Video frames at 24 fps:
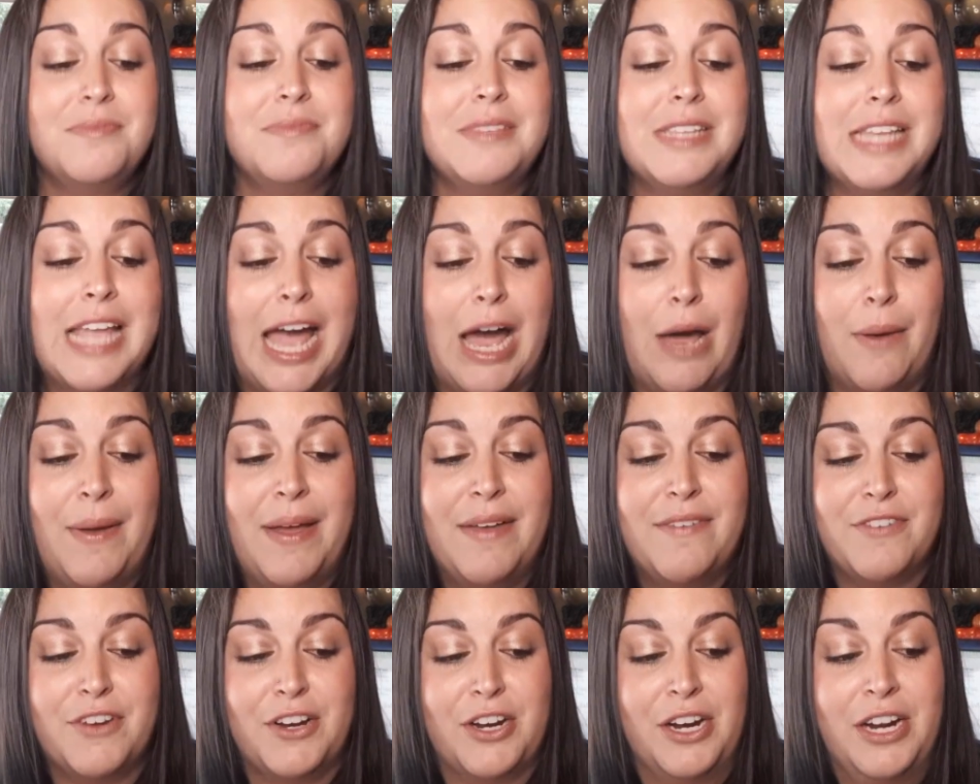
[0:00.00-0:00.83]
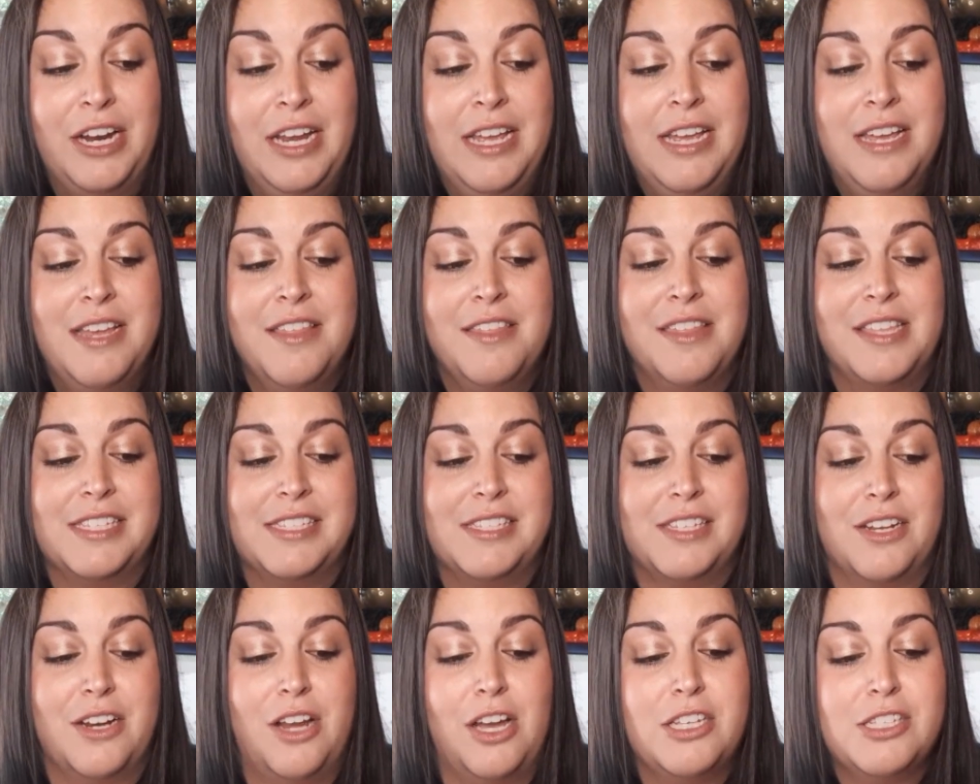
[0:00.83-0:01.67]
However, this
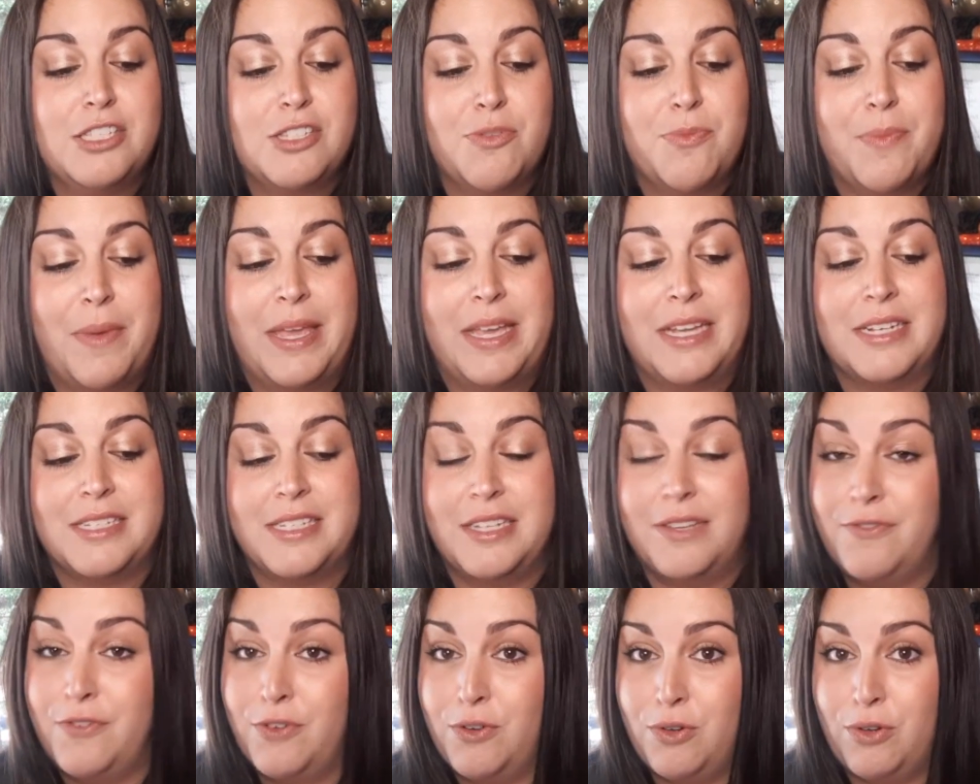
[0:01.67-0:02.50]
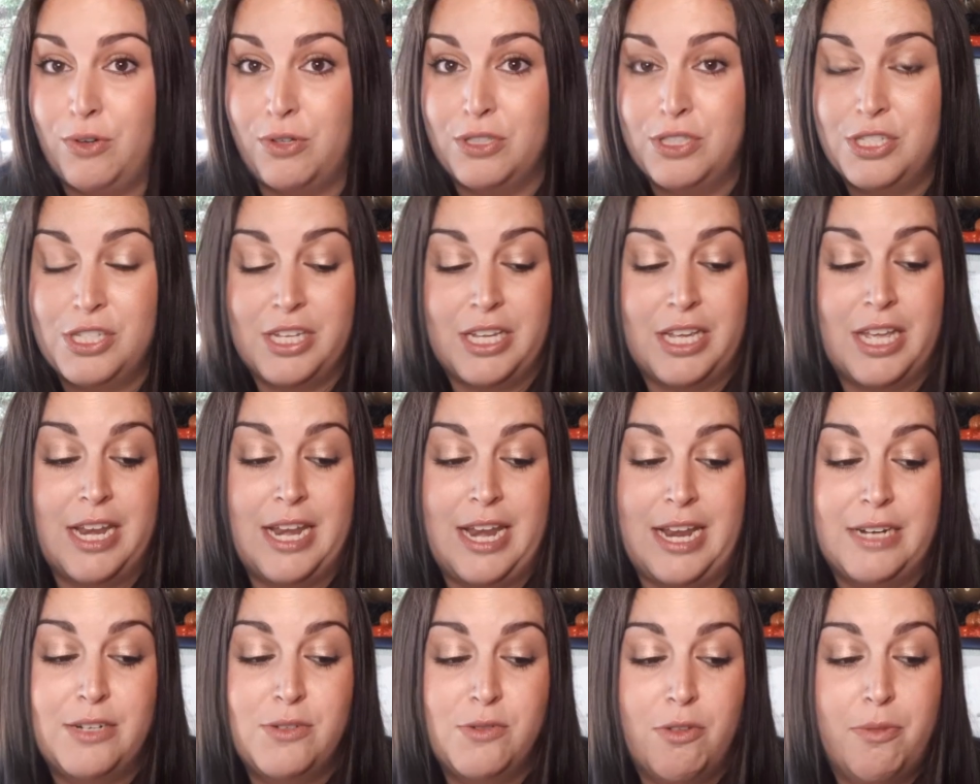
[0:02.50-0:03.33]
can also make it difficult to
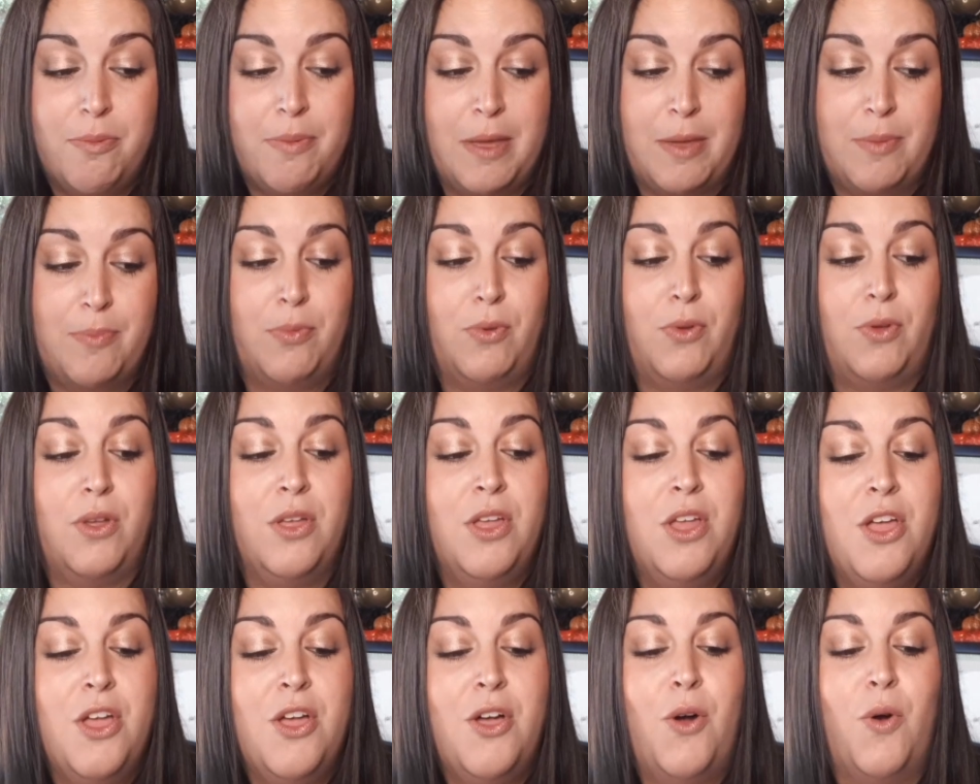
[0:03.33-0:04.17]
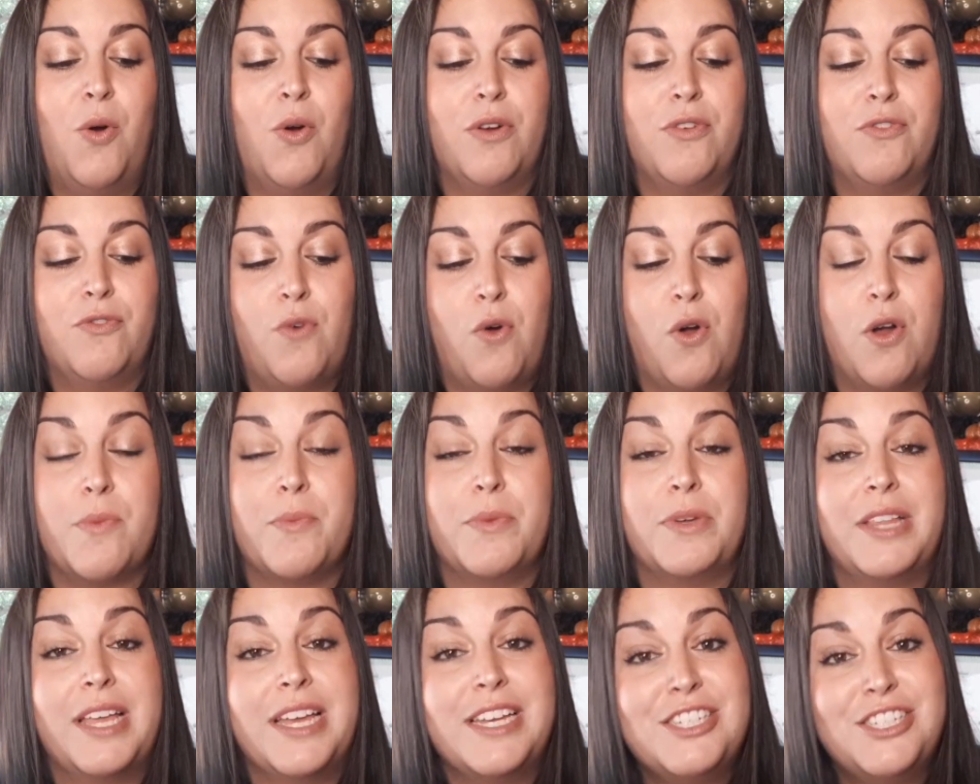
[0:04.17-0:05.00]
connect with people or form
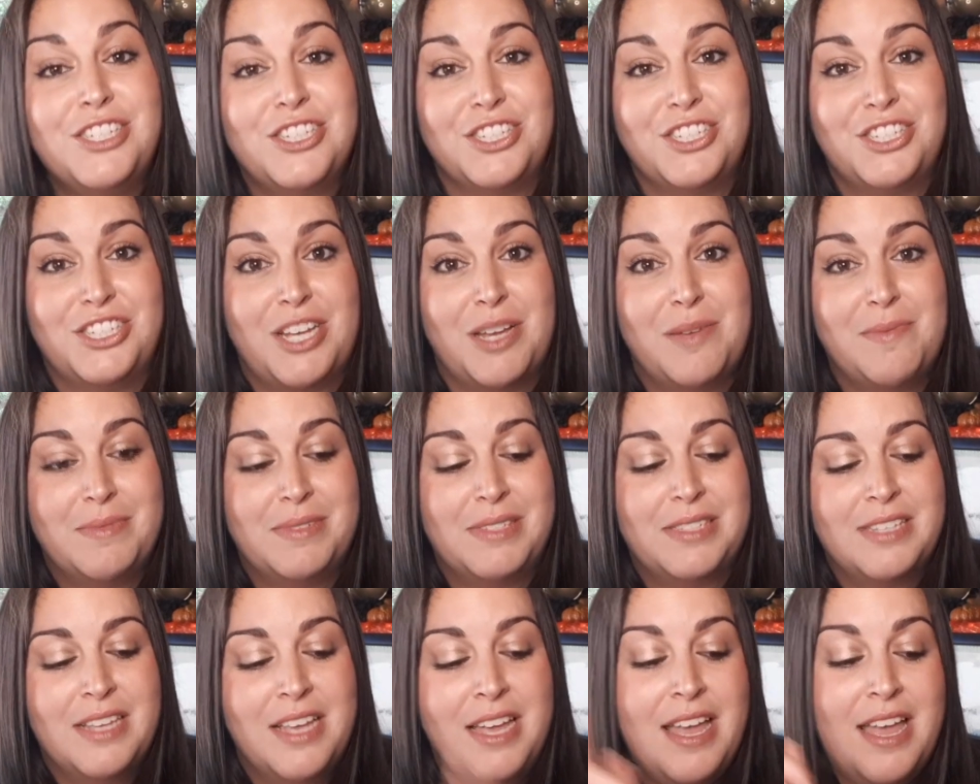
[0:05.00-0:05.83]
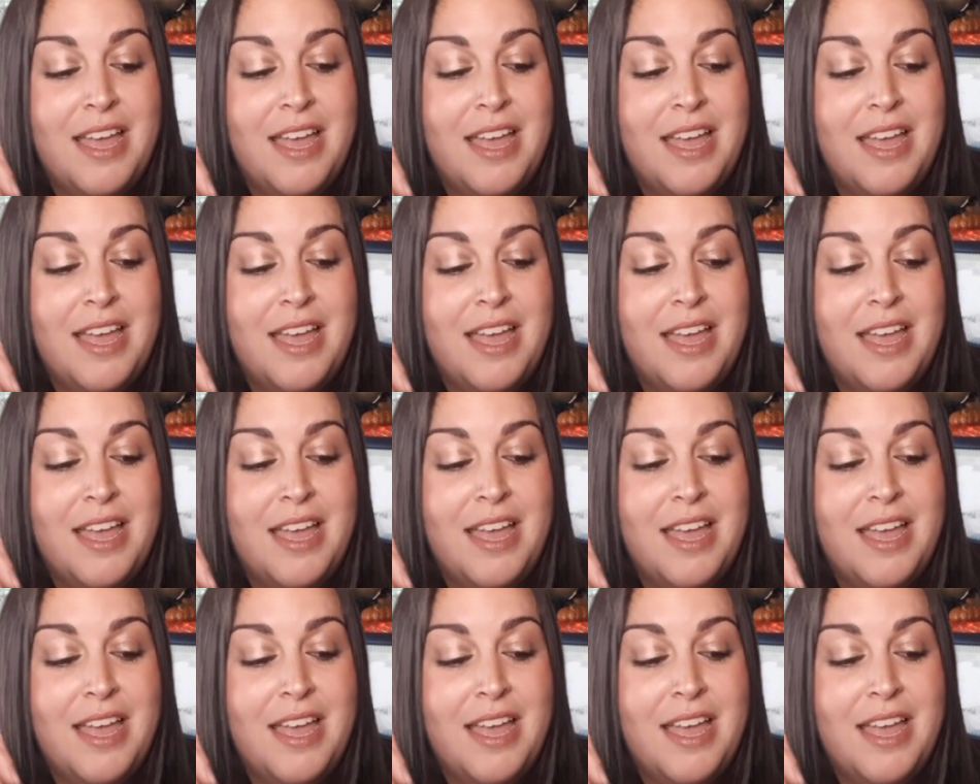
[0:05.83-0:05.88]
relationships.